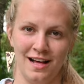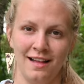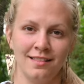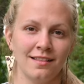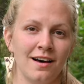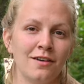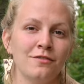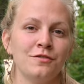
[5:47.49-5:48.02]
I
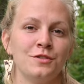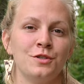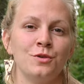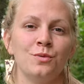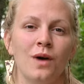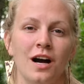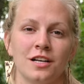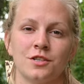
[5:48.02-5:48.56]
love to
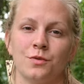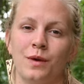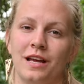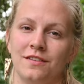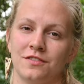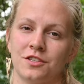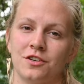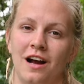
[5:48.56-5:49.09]
watch
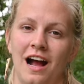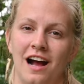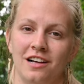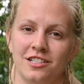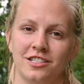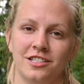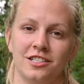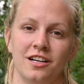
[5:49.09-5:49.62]
waves
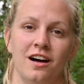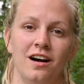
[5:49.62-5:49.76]
crash